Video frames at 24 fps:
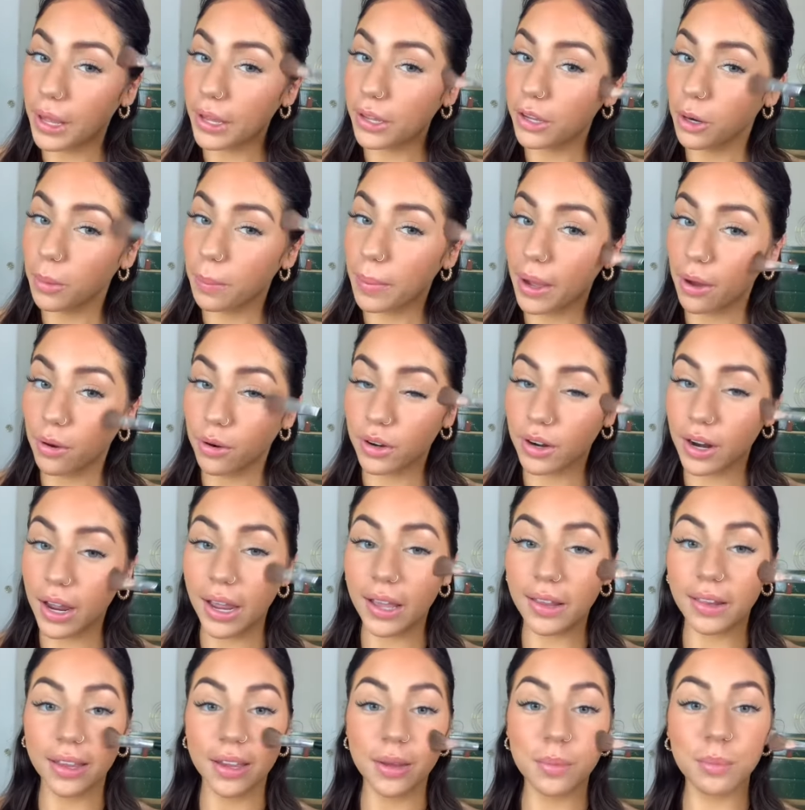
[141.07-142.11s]
your powder
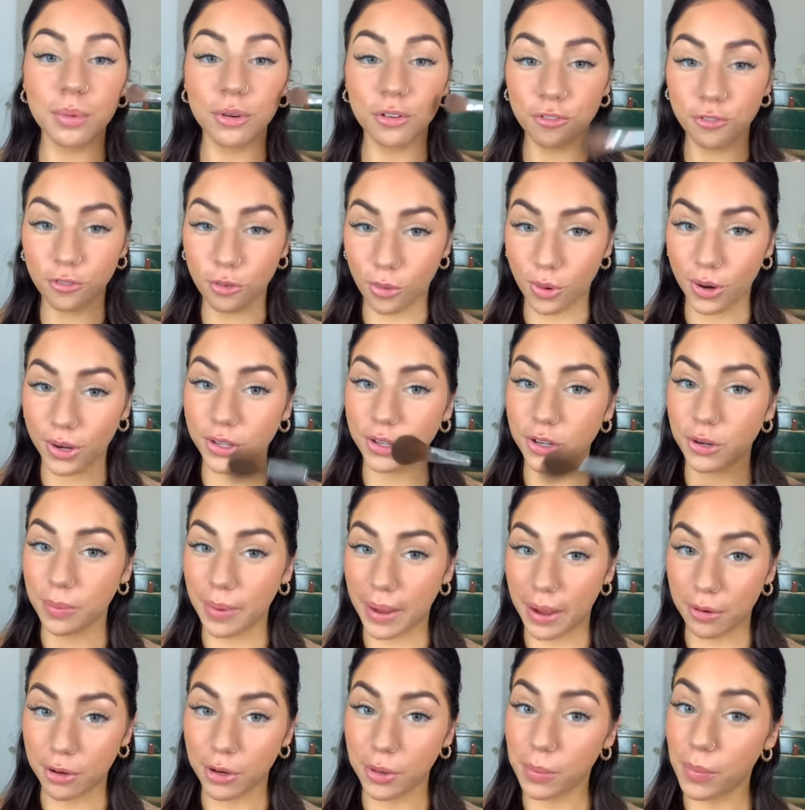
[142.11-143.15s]
highlight before your
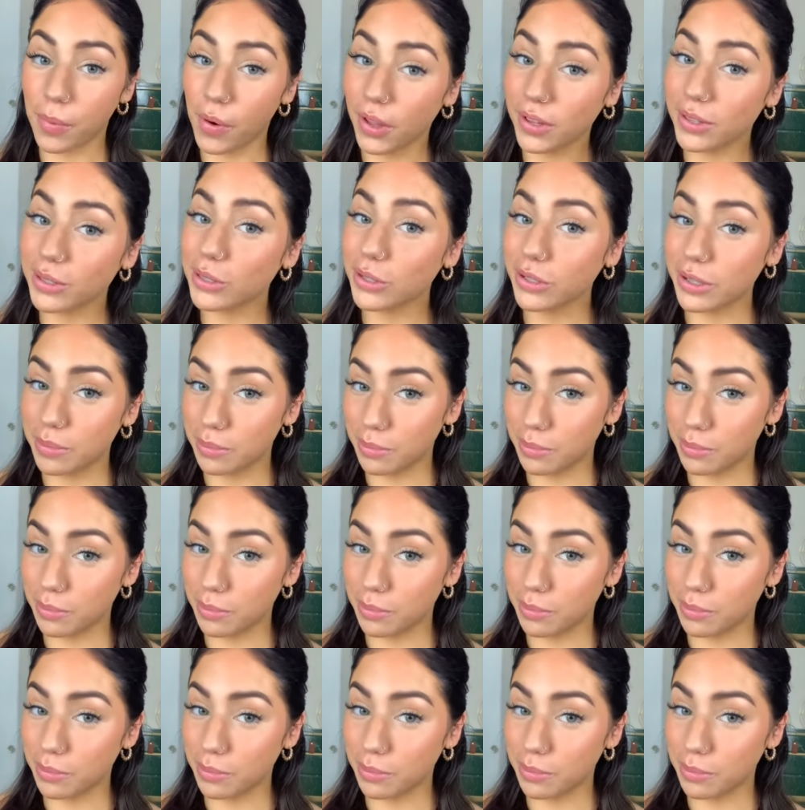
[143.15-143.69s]
powder bronzer and